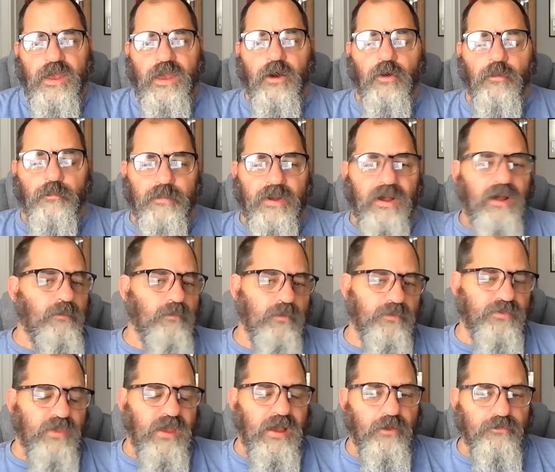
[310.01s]
help mom
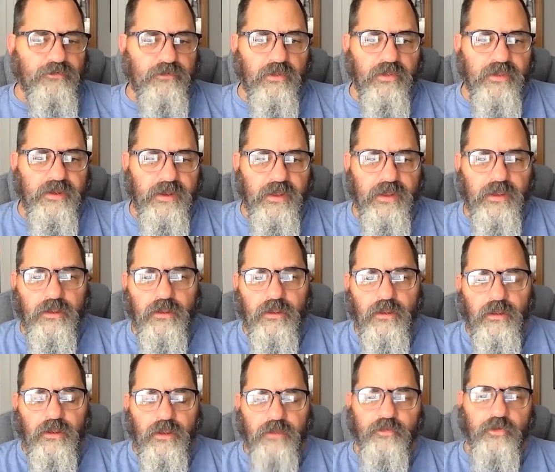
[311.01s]
with the house cleaning
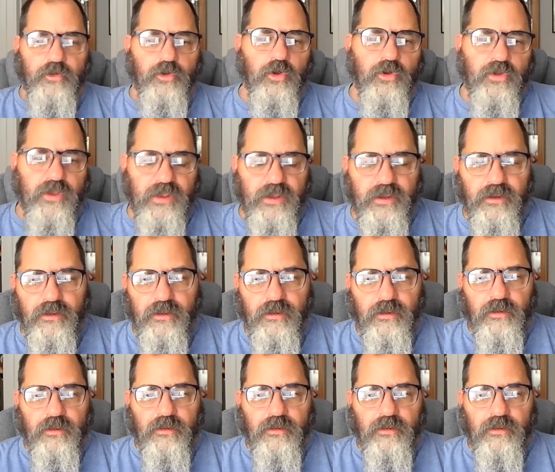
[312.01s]
and the cooking